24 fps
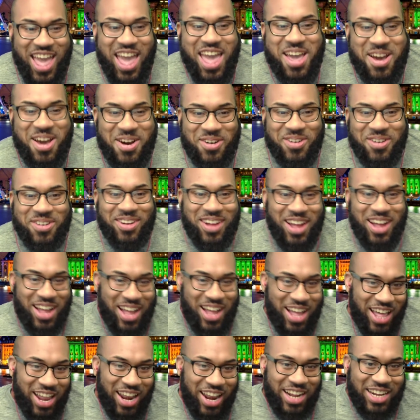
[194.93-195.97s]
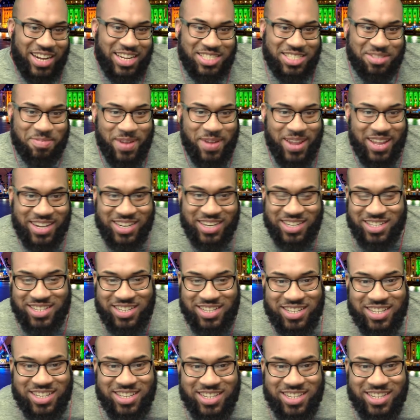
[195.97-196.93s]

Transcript: Ayo, I like this man. It gets